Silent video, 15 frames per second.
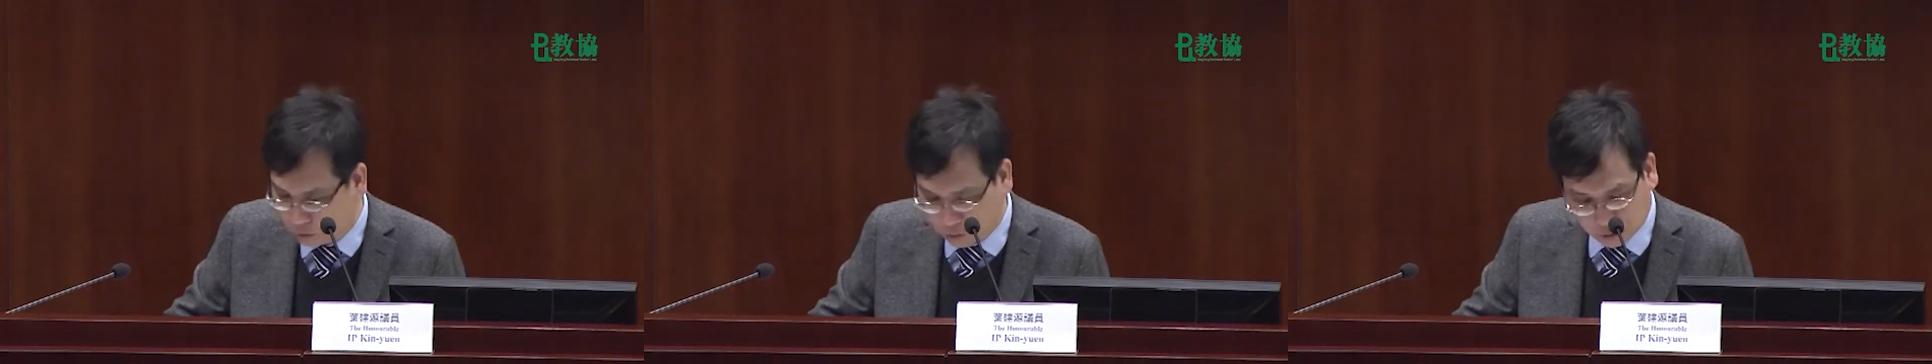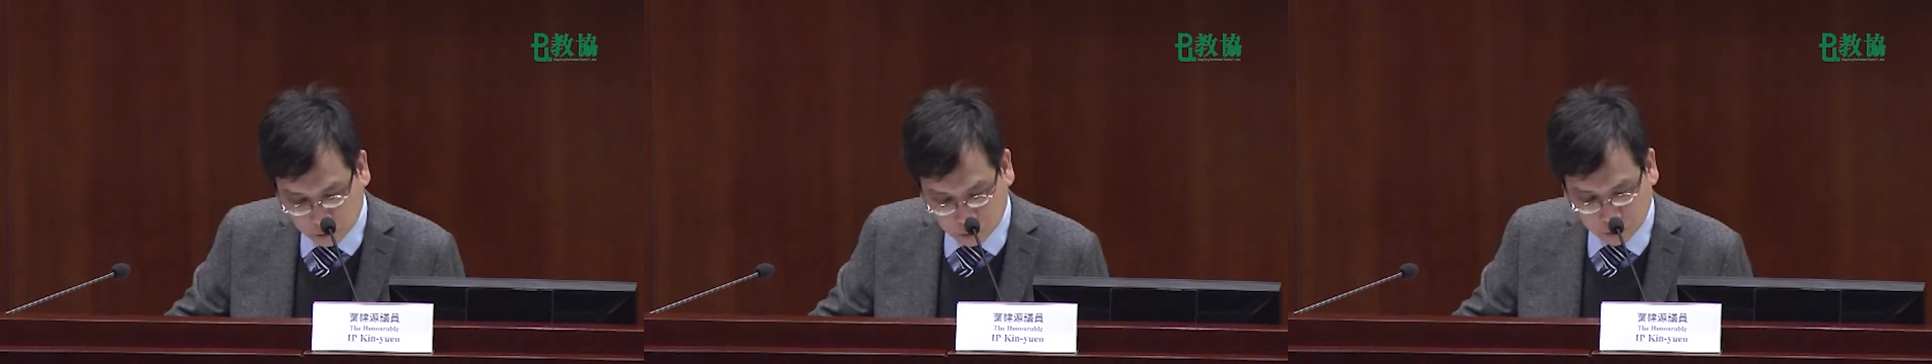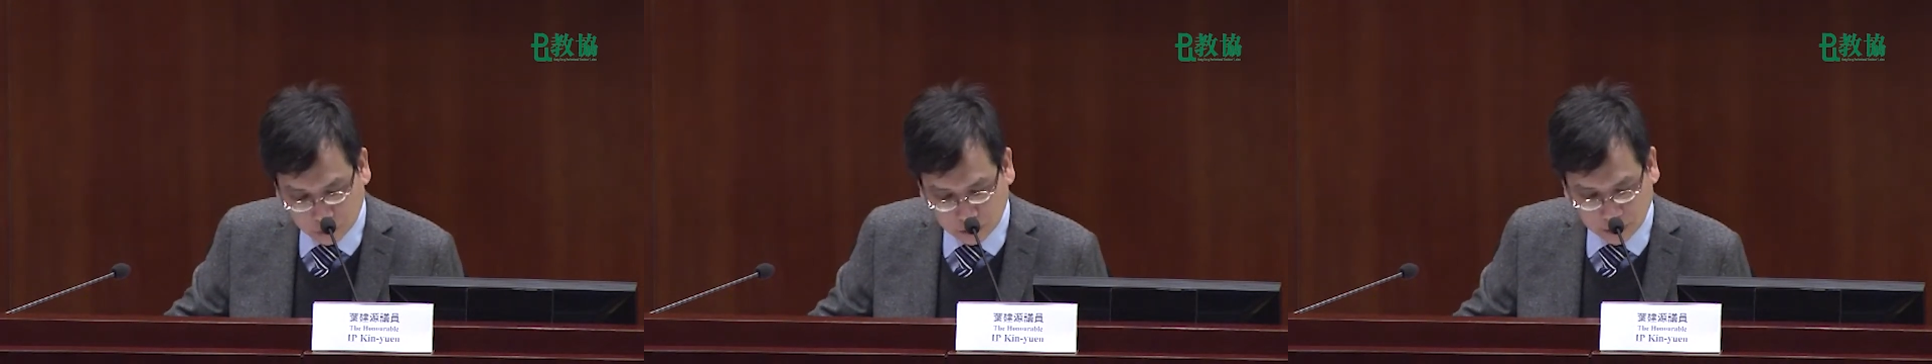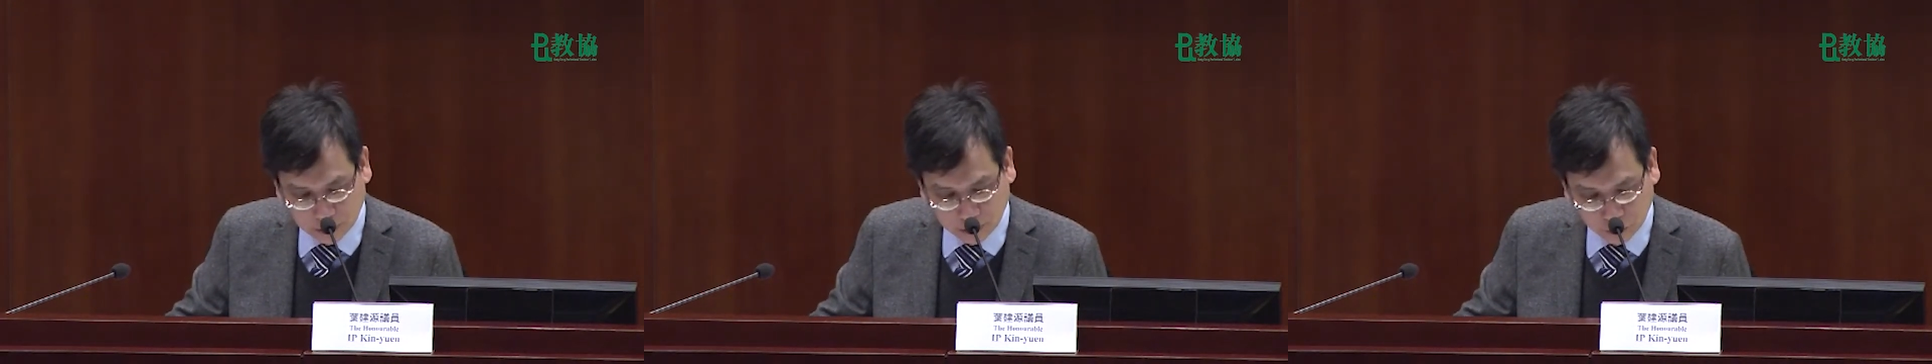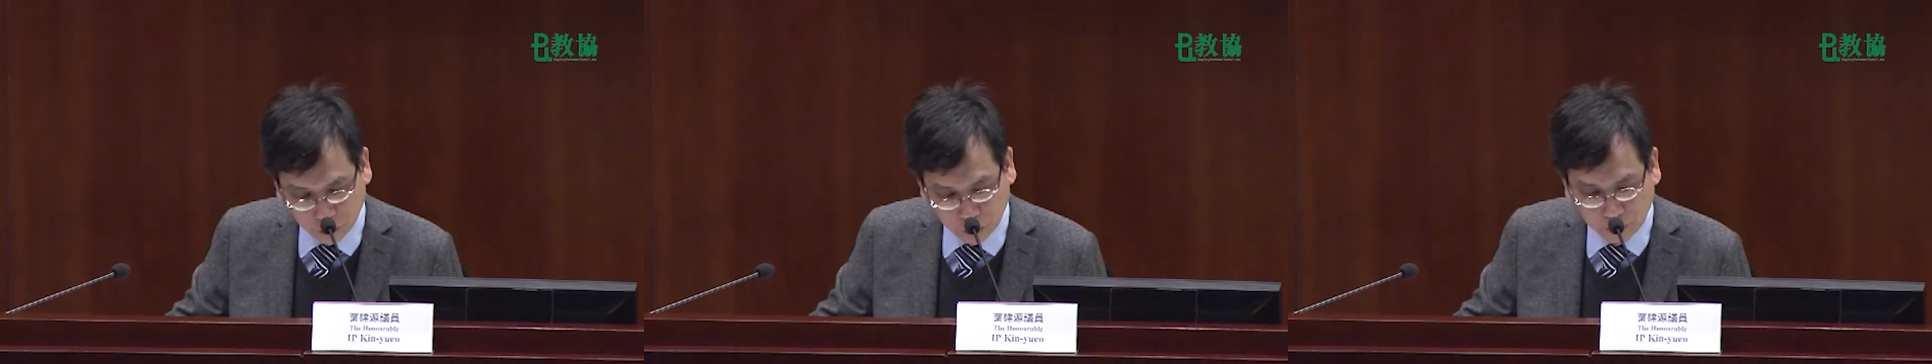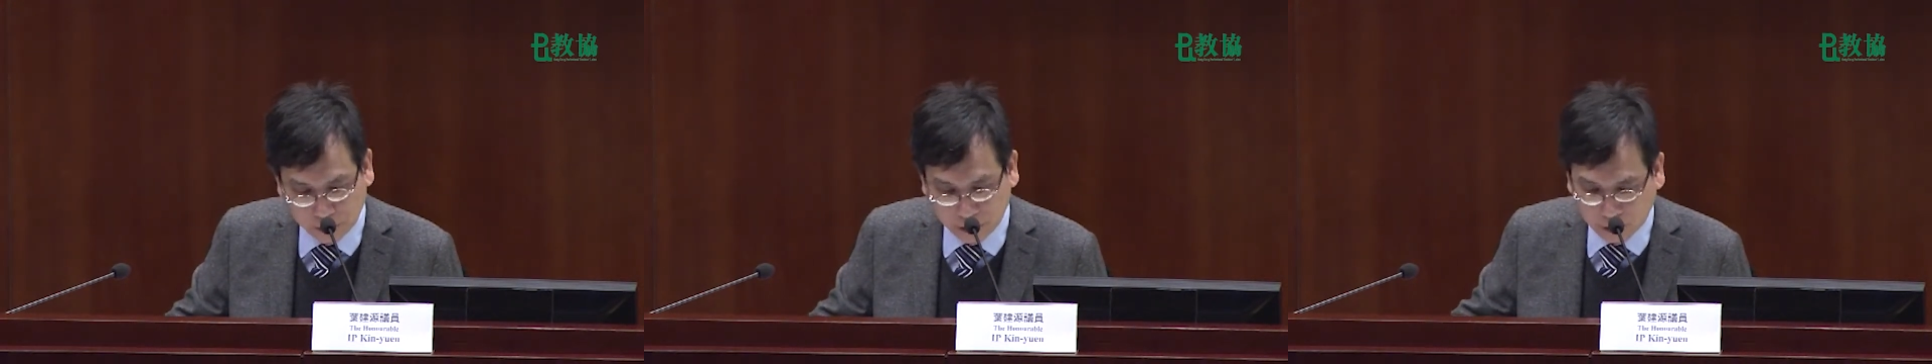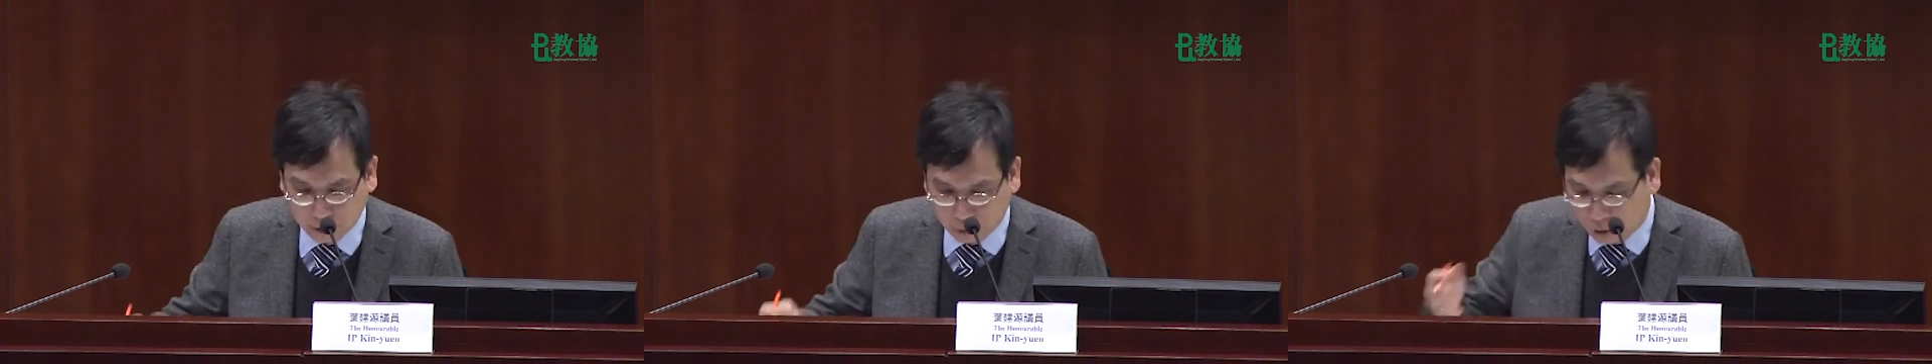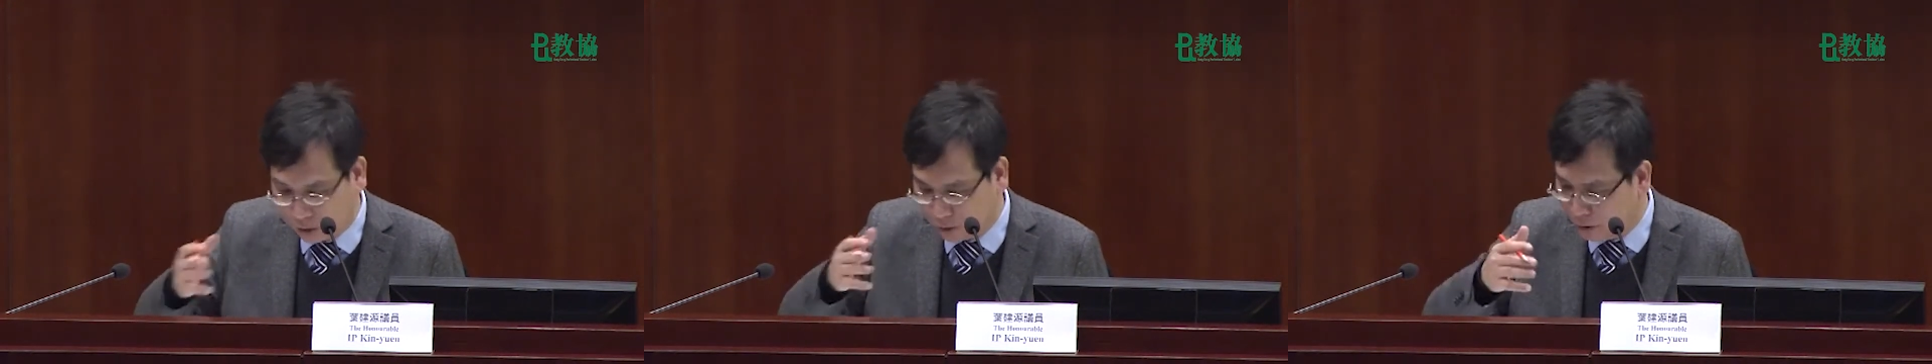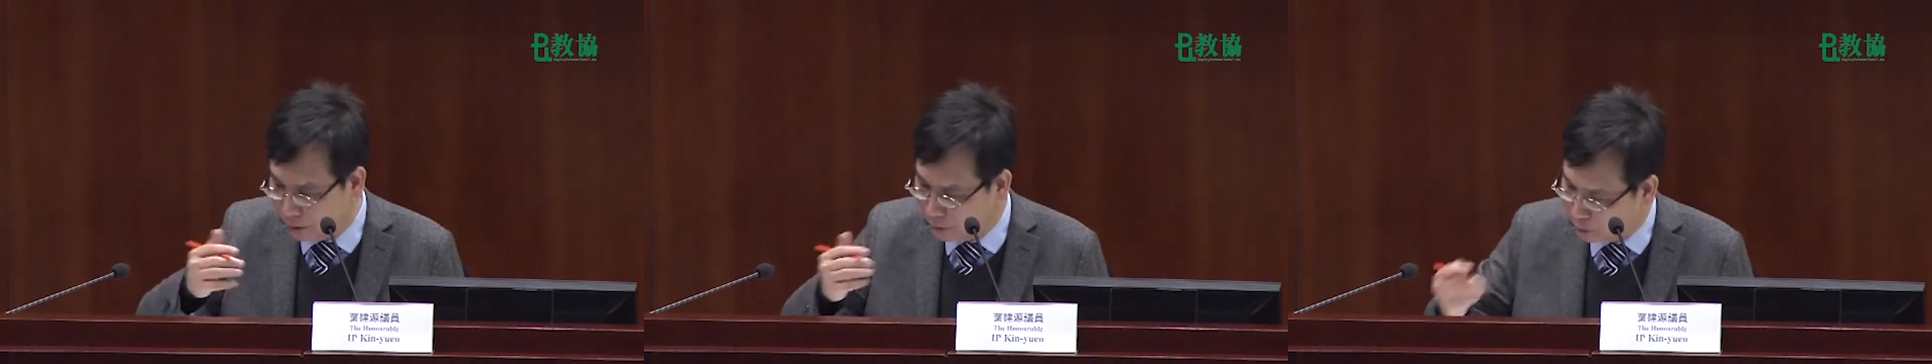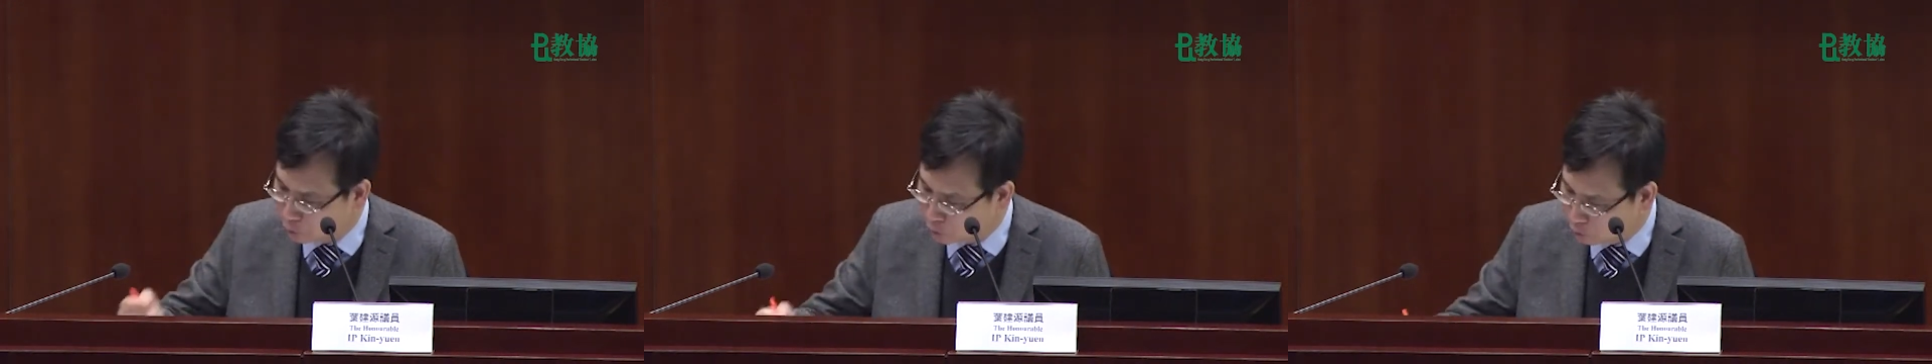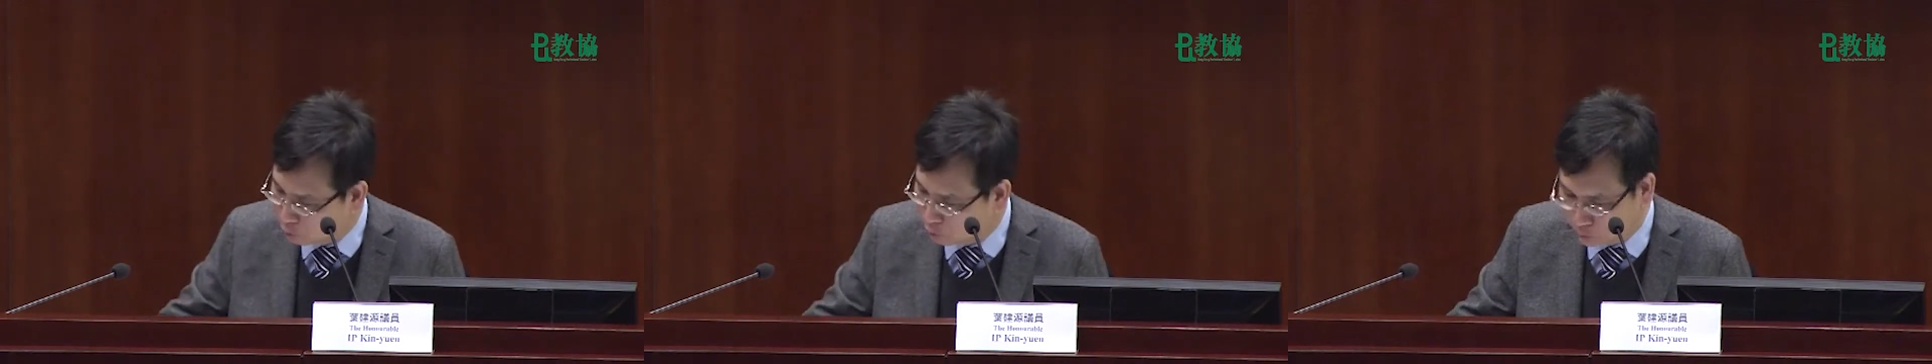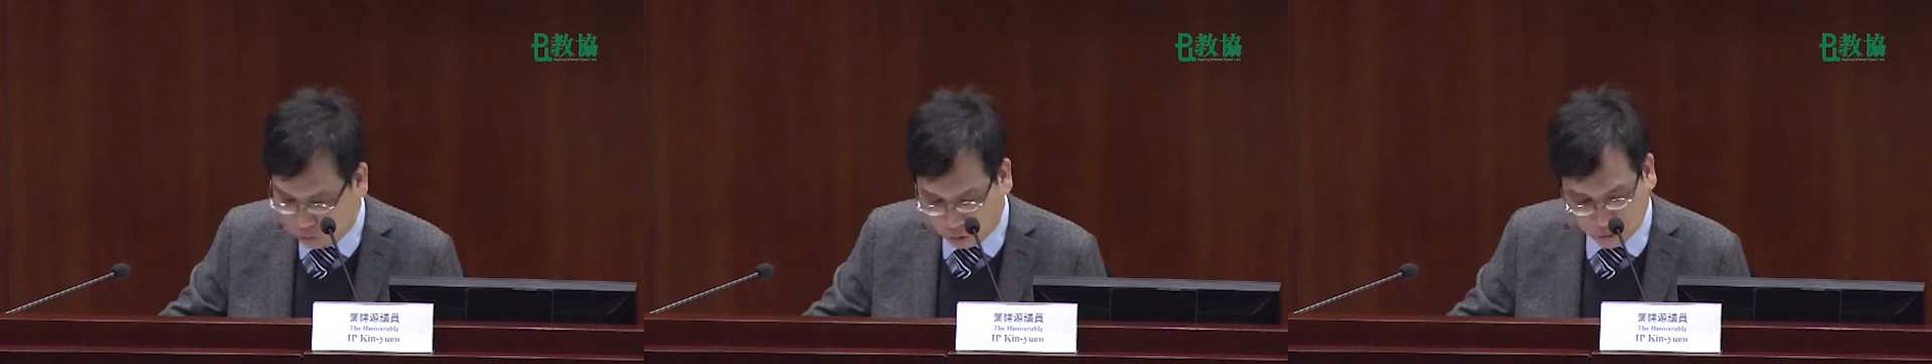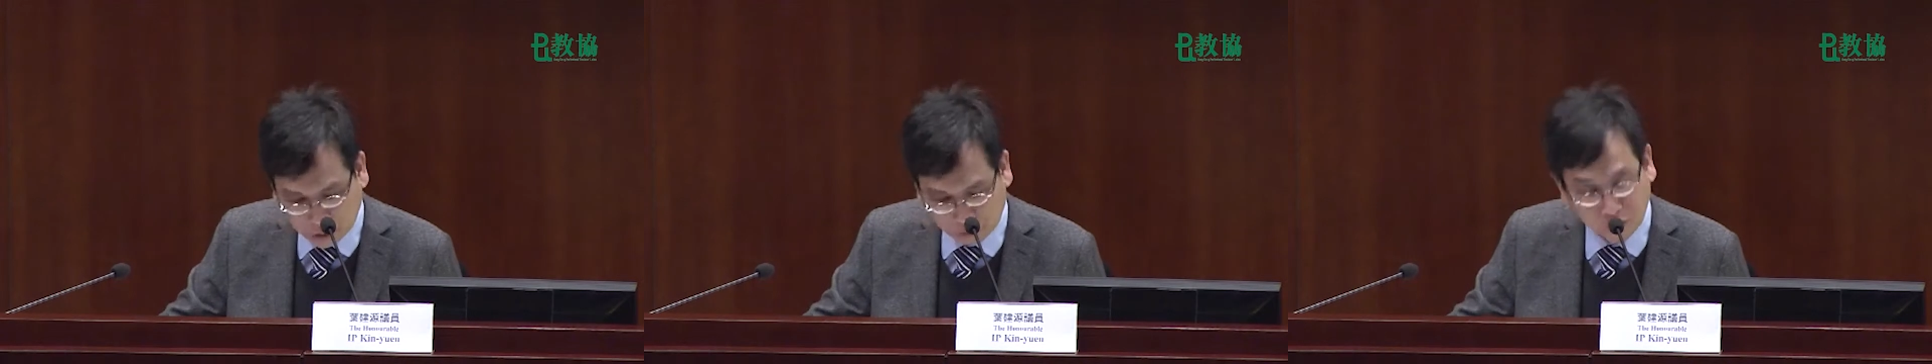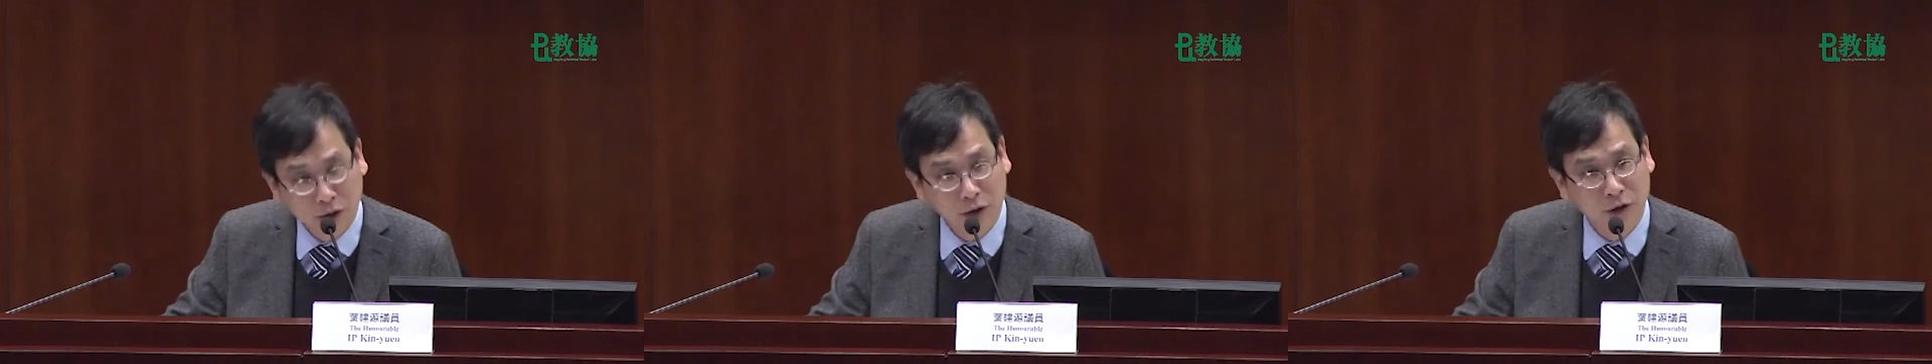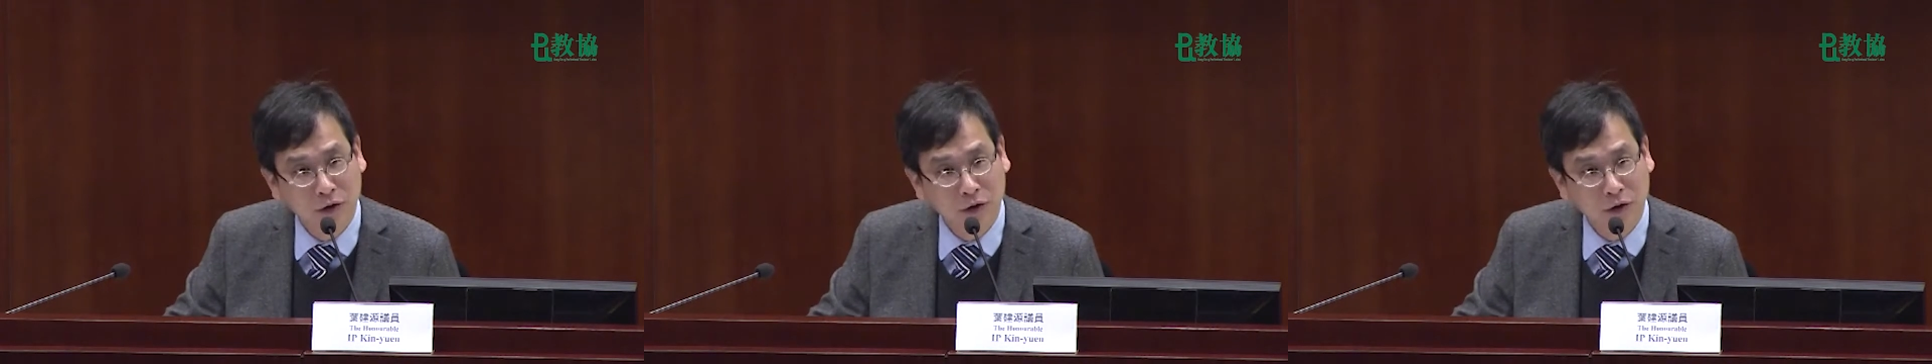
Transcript: be 60 places offered to